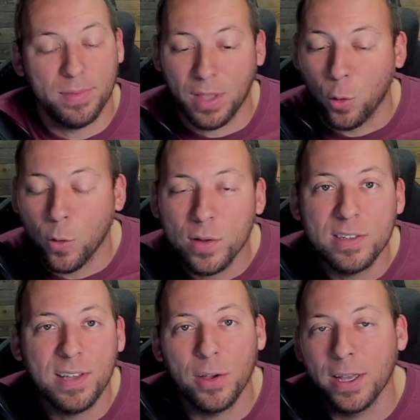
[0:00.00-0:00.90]
don't know what
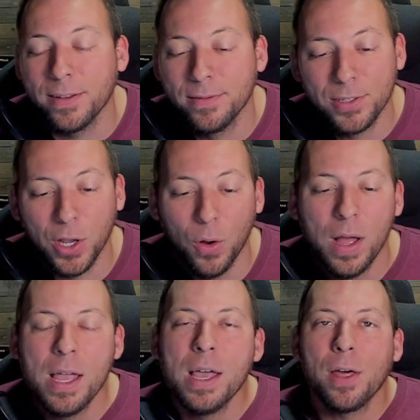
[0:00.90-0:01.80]
to tell you. So
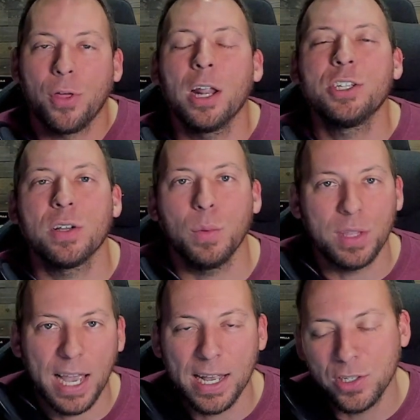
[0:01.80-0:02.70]
thought I'd share that with
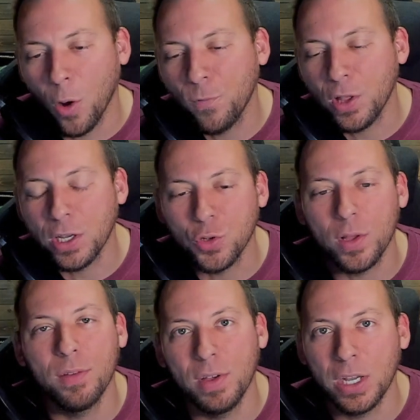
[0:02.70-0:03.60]
you guys. Hopefully you
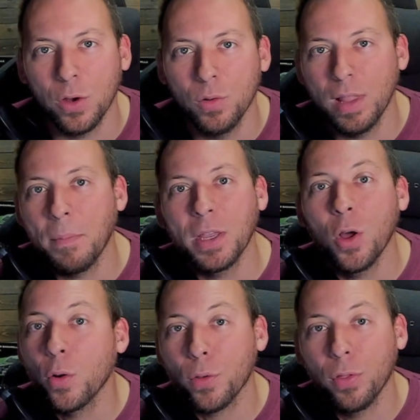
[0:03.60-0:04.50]
enjoyed the video. Let me
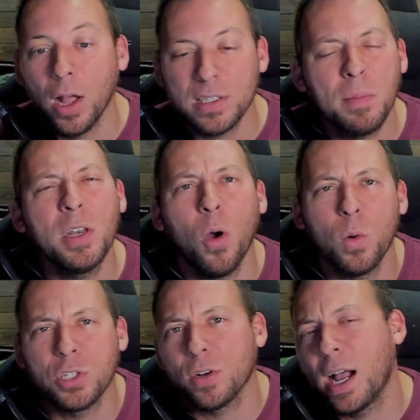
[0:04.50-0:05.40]
know your thoughts. Let me know
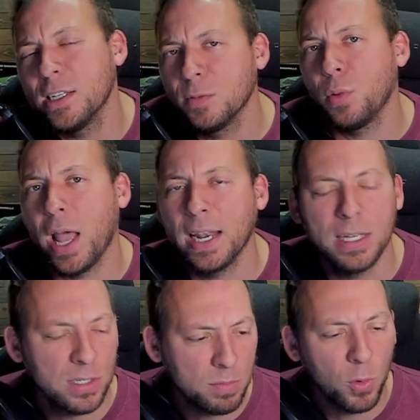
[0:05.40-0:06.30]
what your guys' plan
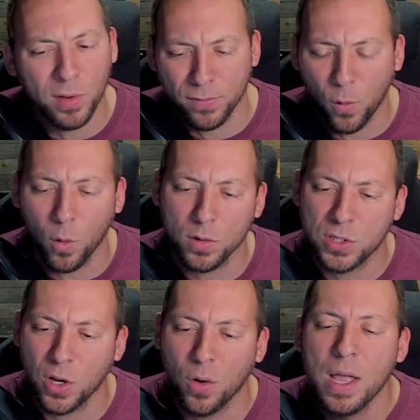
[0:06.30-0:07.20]
is moving forward.
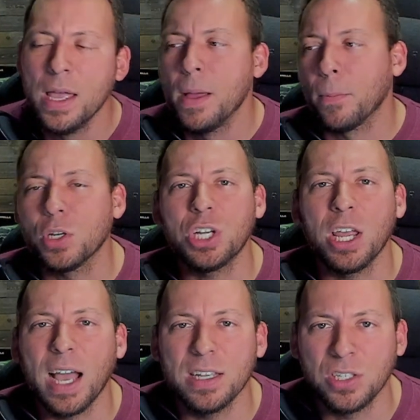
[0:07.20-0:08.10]
So appreciate
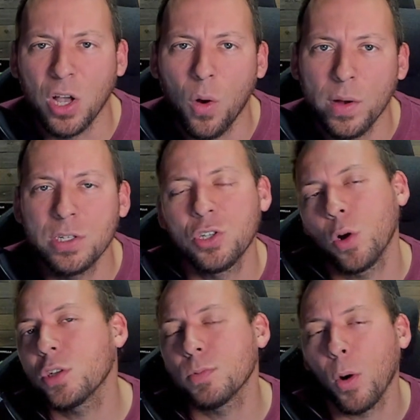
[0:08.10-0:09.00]
you guys as always. Show
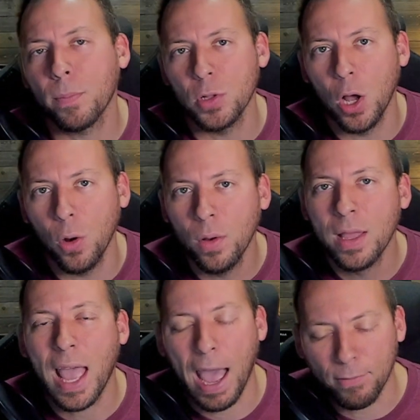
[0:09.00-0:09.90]
your support below.
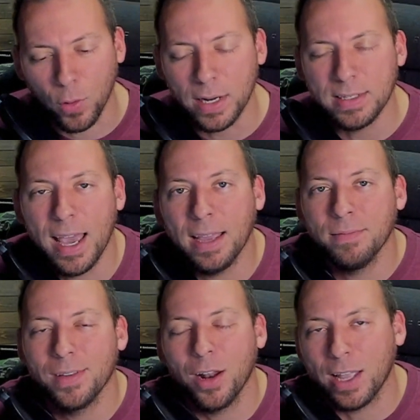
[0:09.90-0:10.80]
Have a great day.
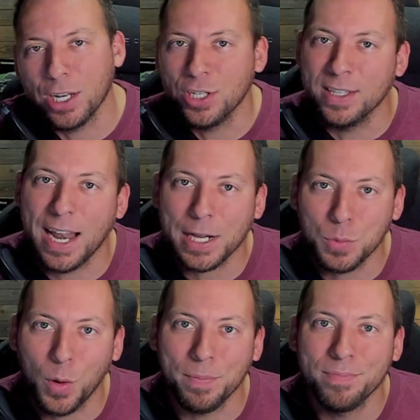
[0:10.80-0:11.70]
I'll catch you in the next
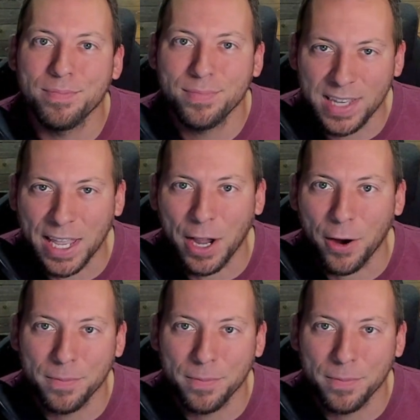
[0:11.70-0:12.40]
one. Take care.